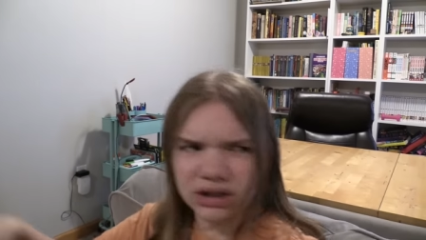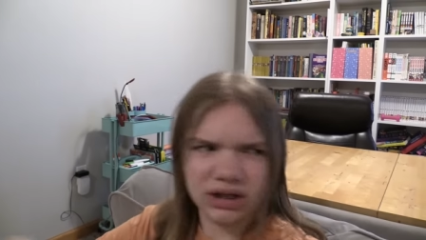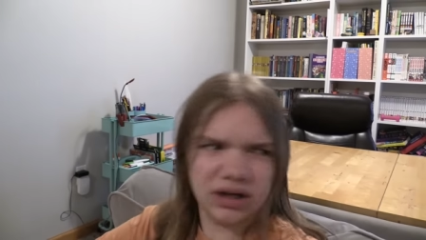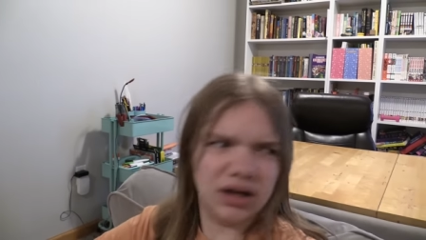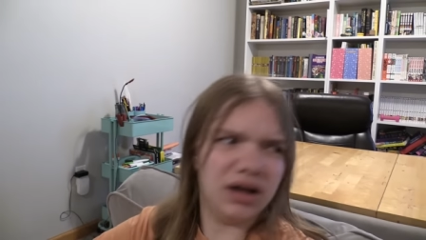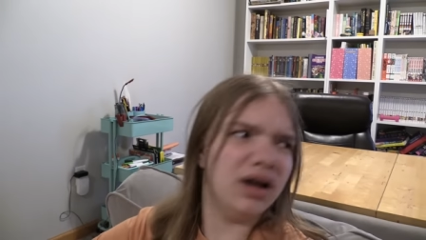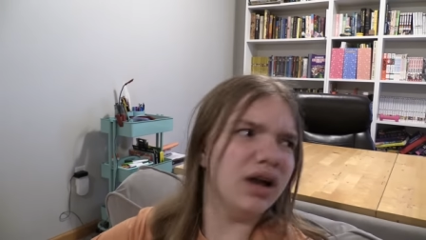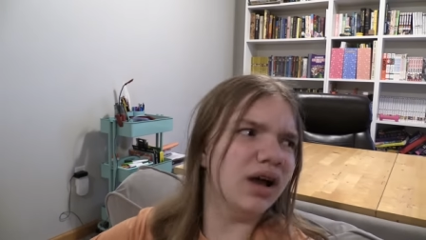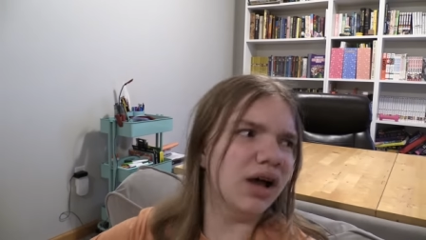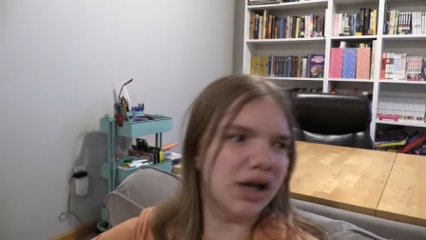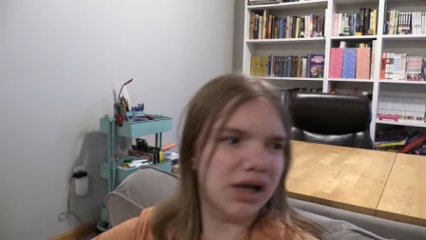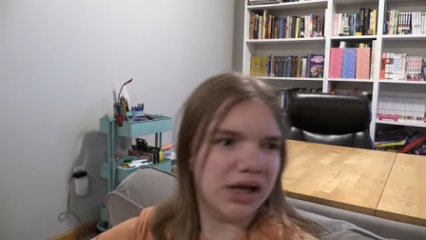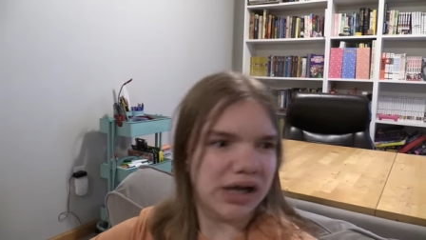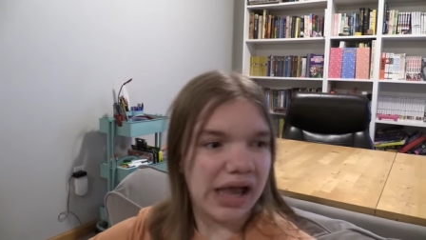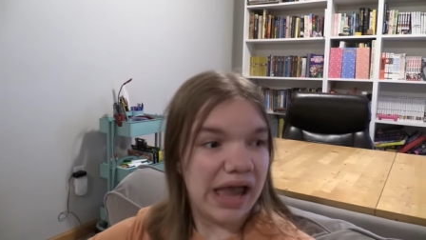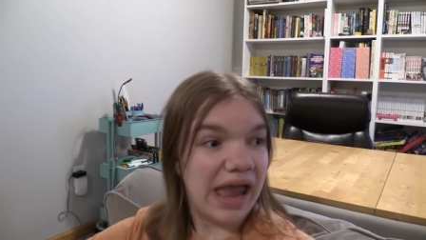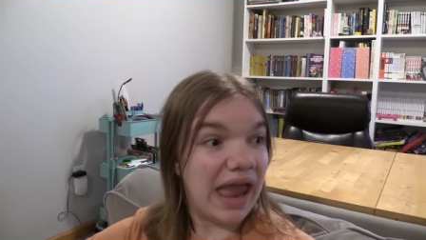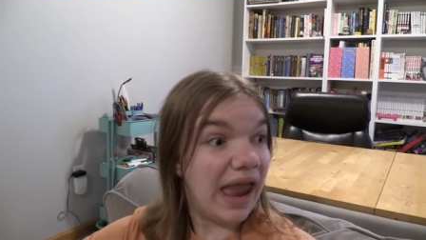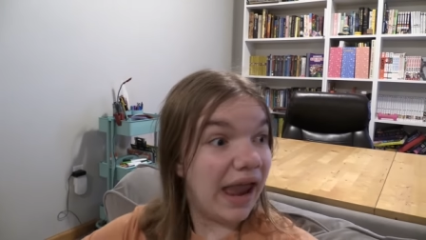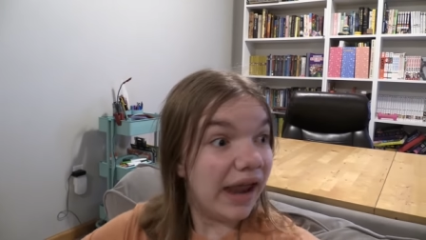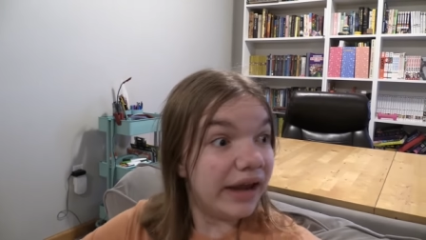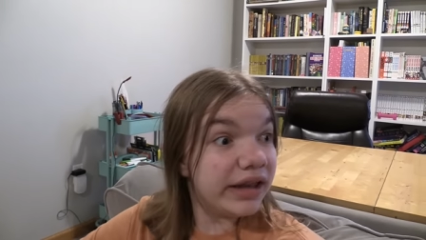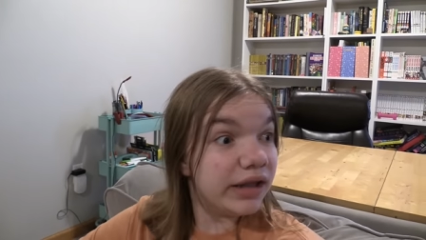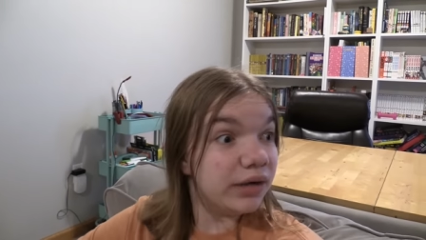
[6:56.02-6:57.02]
Ugh.
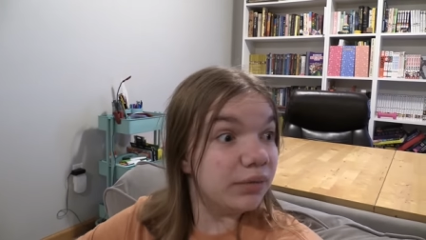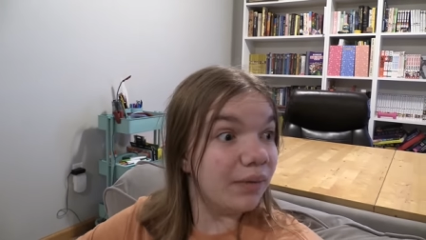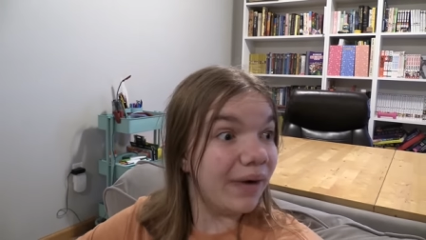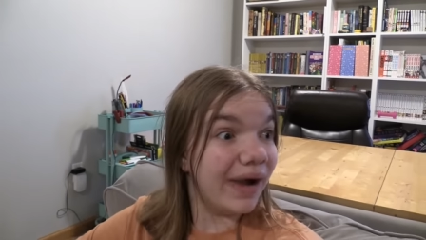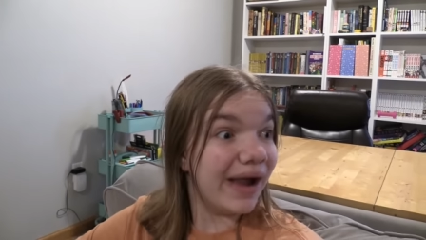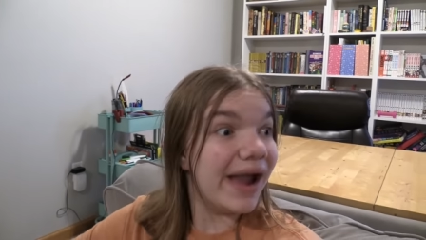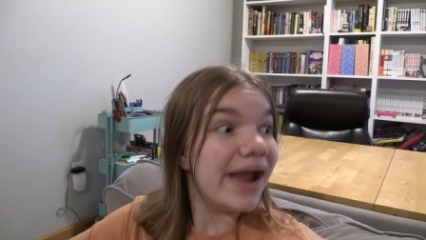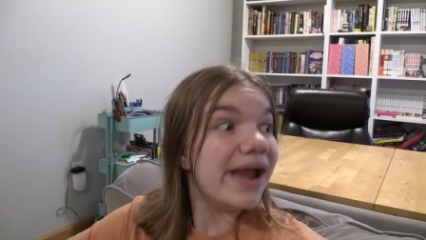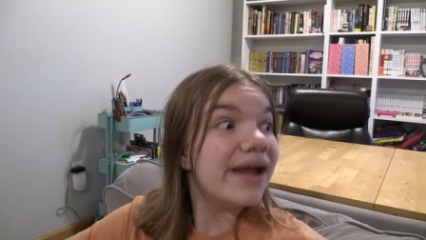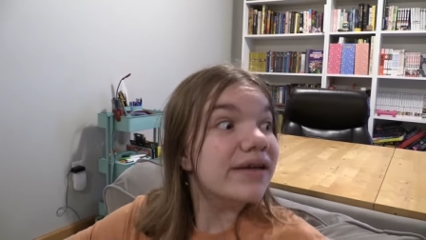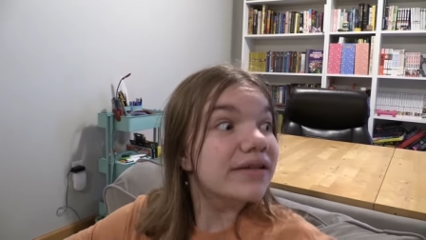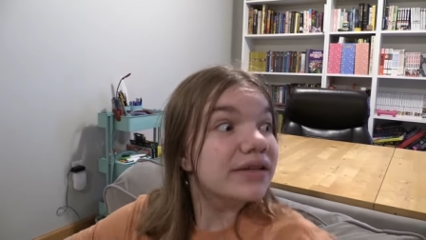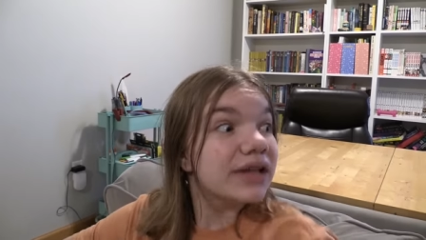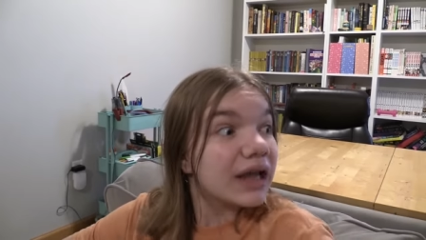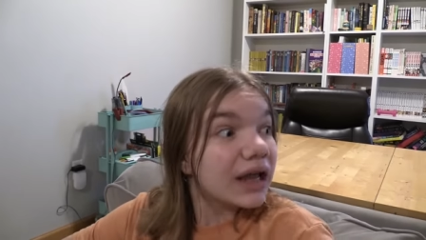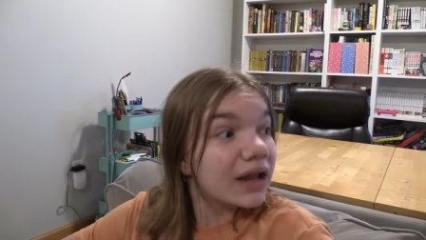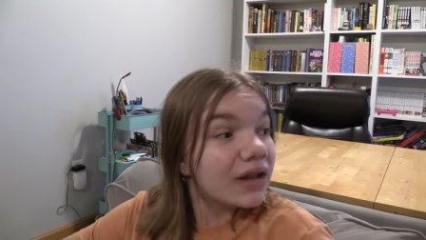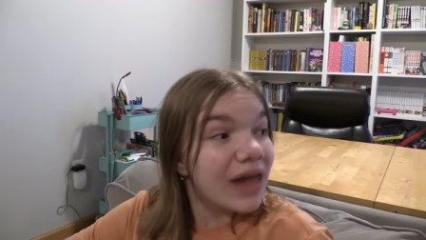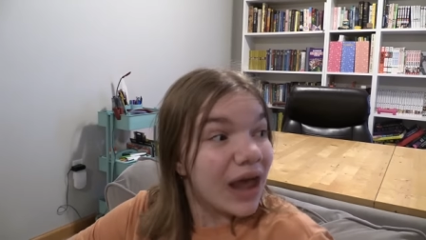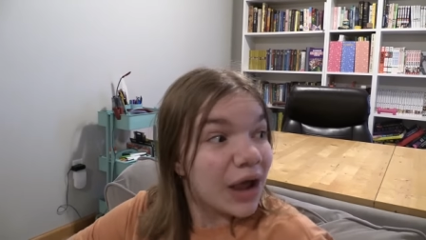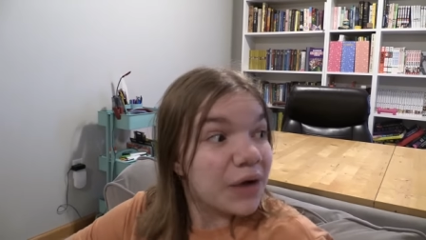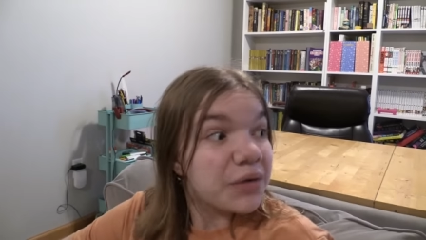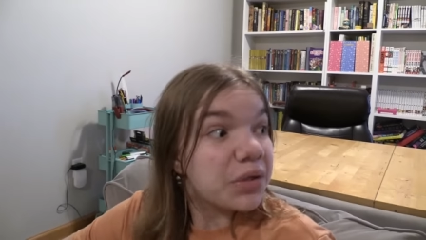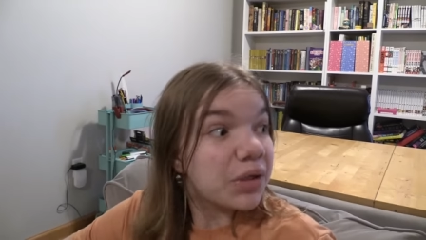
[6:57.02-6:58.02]
Anyway, the
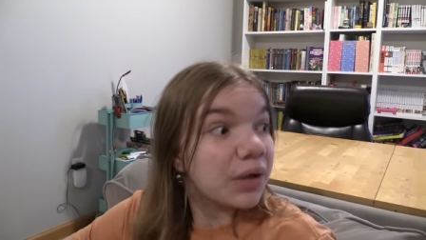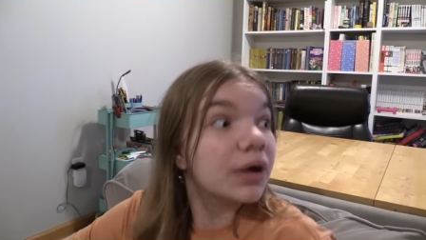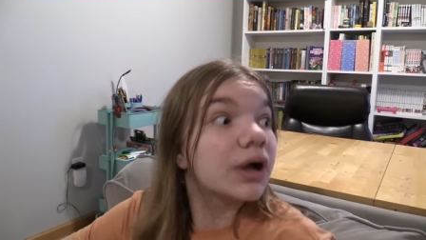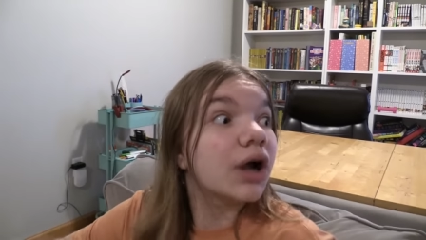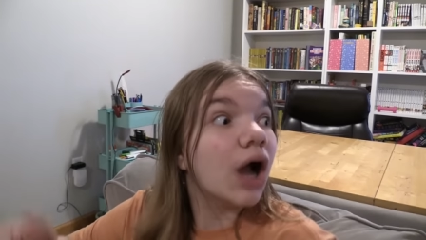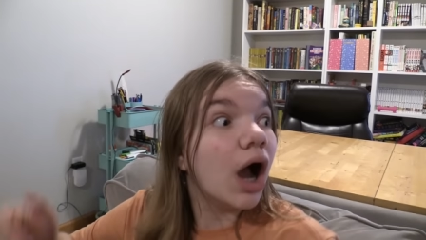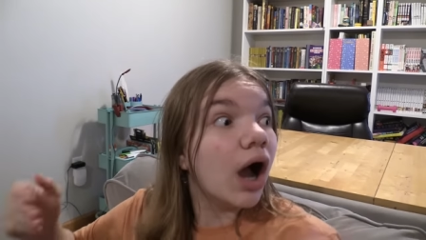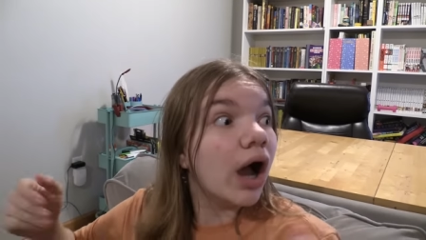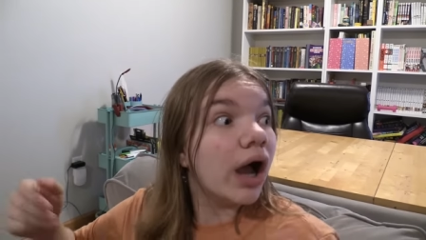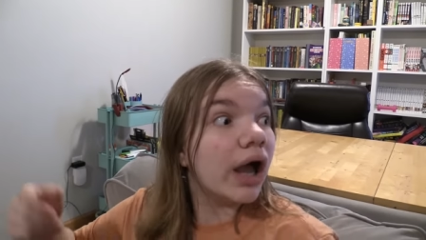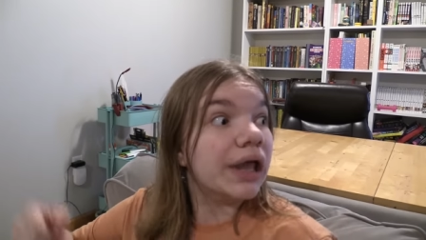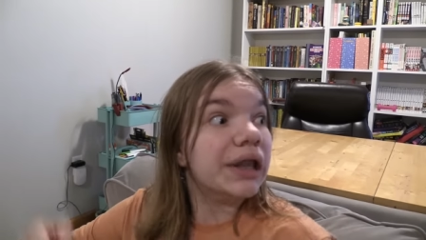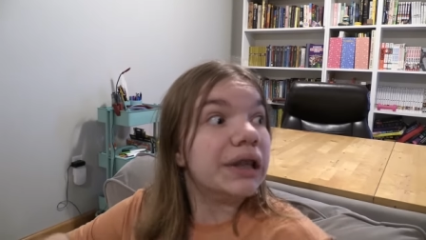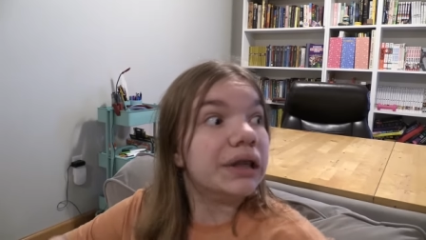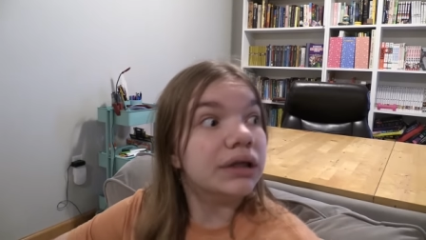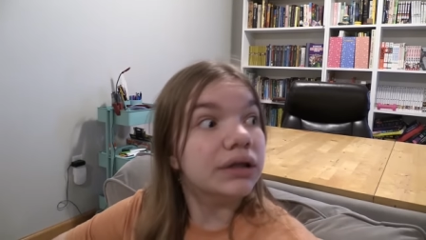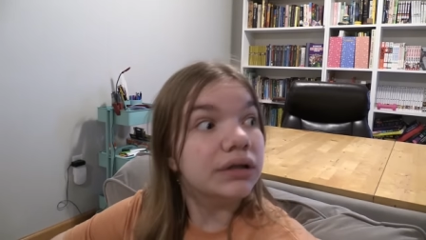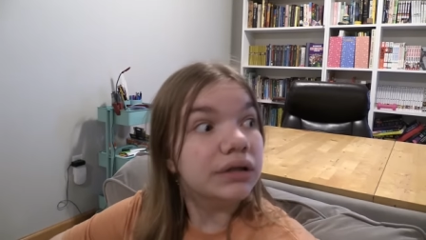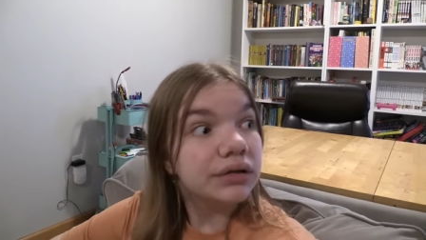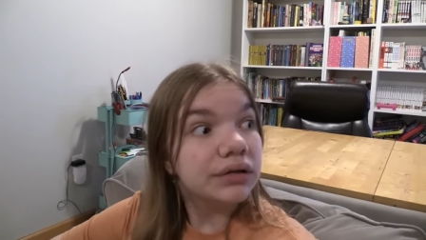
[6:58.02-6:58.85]
clowns are gone.